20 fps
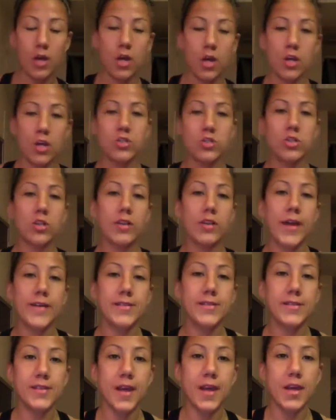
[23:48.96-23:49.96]
So
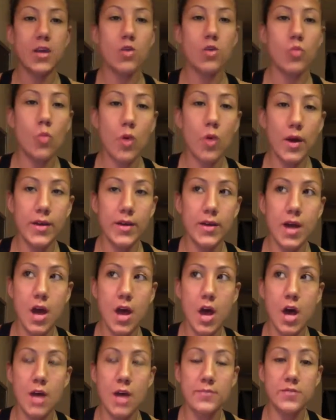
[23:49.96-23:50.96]
let's say you want
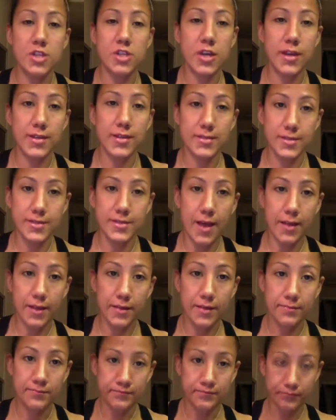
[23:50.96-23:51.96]
chicken salad.
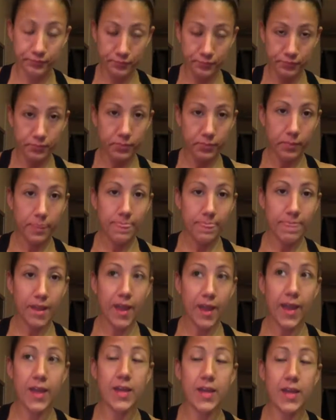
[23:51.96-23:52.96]

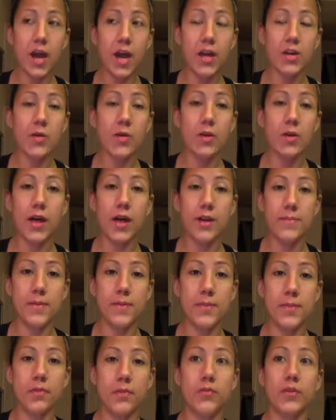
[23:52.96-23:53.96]
And I know a lot of
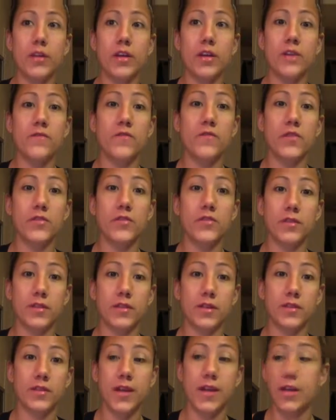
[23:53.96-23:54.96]
people are really confused on the
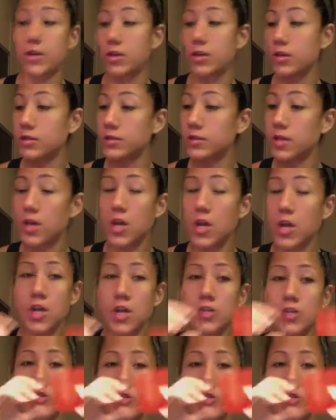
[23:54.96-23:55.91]
containers. So